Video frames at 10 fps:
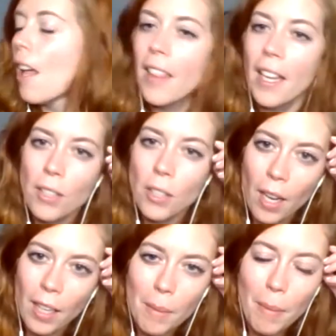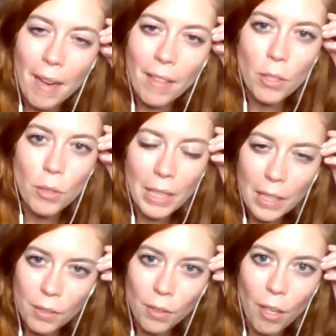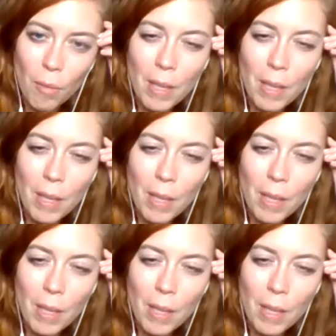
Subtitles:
they are talking about adrenochrome,